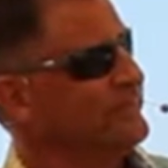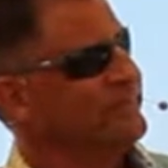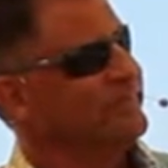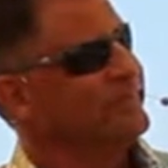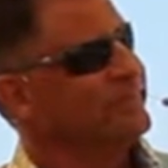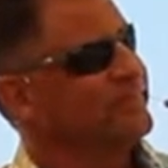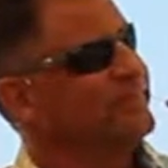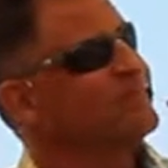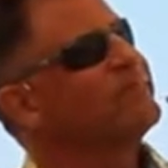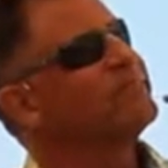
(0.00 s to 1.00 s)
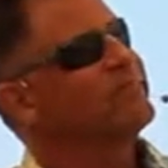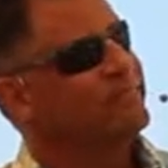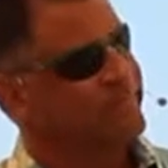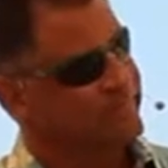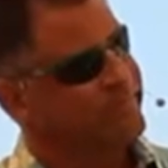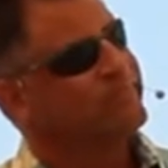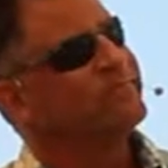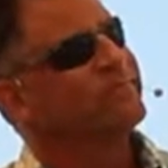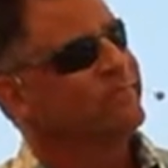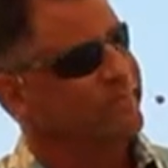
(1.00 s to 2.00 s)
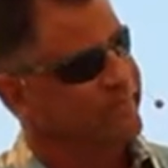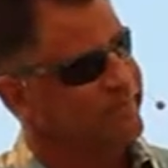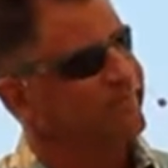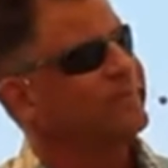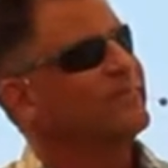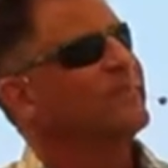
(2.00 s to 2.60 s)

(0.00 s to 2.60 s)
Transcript: No one is speaking in this clip.